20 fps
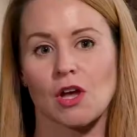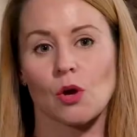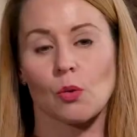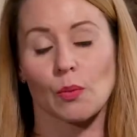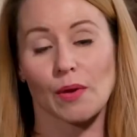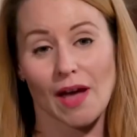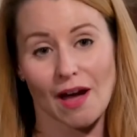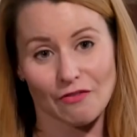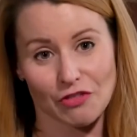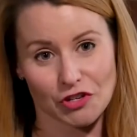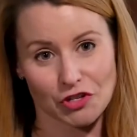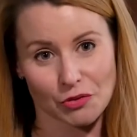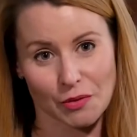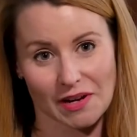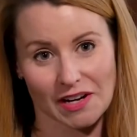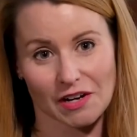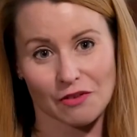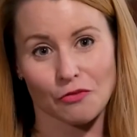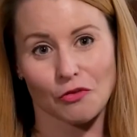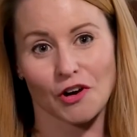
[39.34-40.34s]
we have the
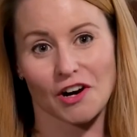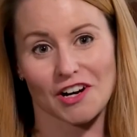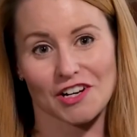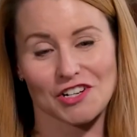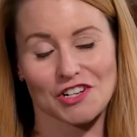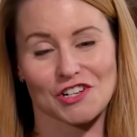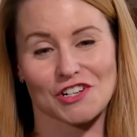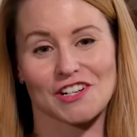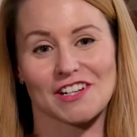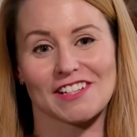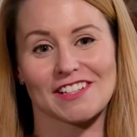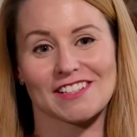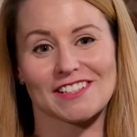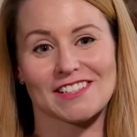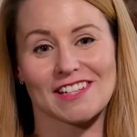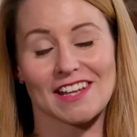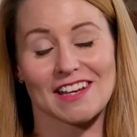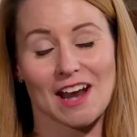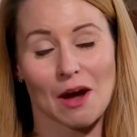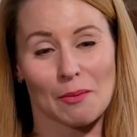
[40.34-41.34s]
training for our
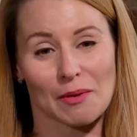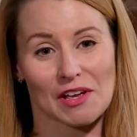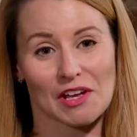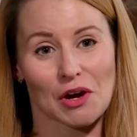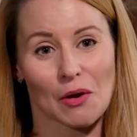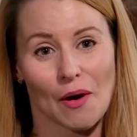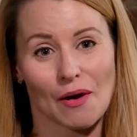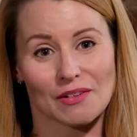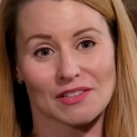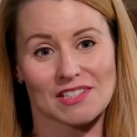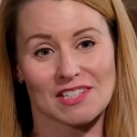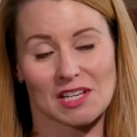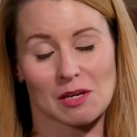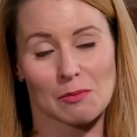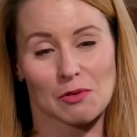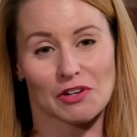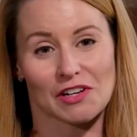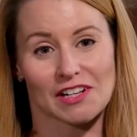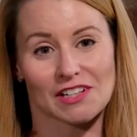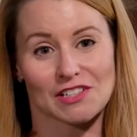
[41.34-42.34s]
attorneys, and now we can go out into the
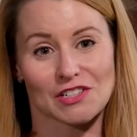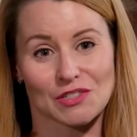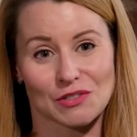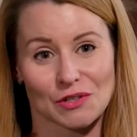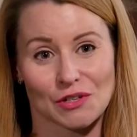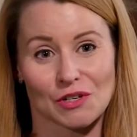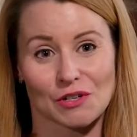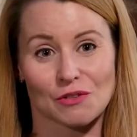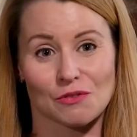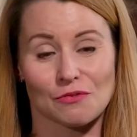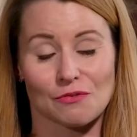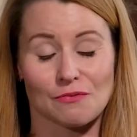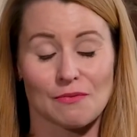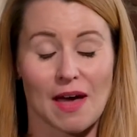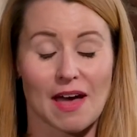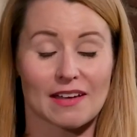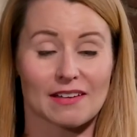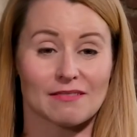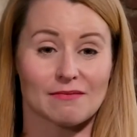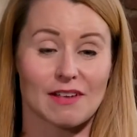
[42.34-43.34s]
community and serve
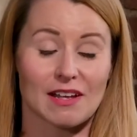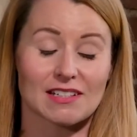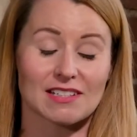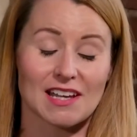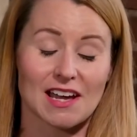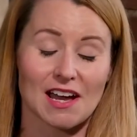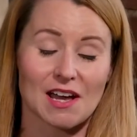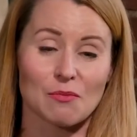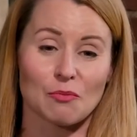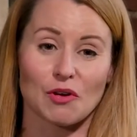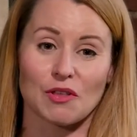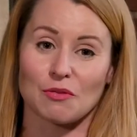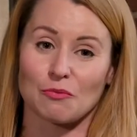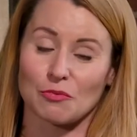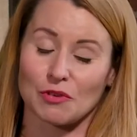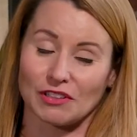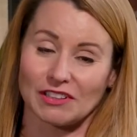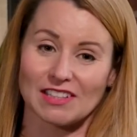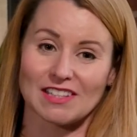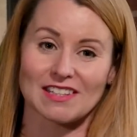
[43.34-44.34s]
at a time
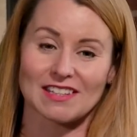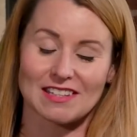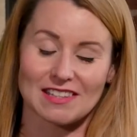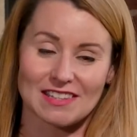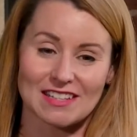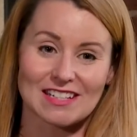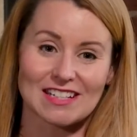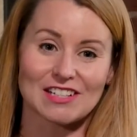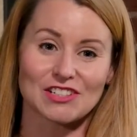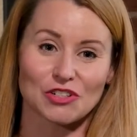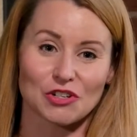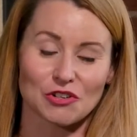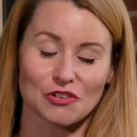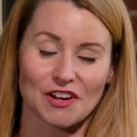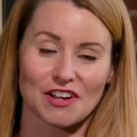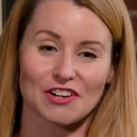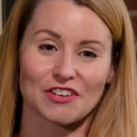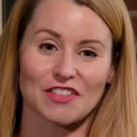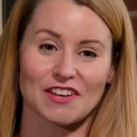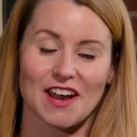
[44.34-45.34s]
when really the needs are
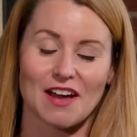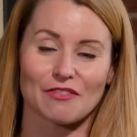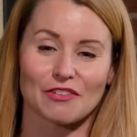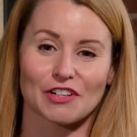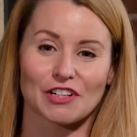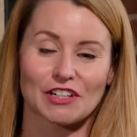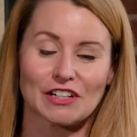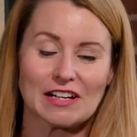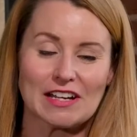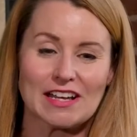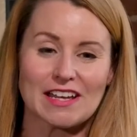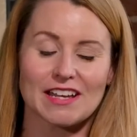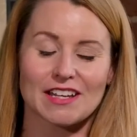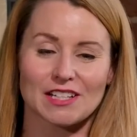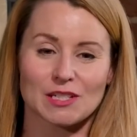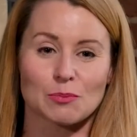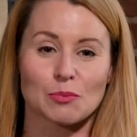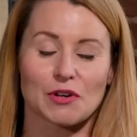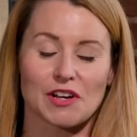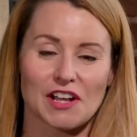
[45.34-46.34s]
greater than ever
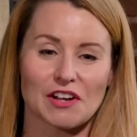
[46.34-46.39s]
is pretty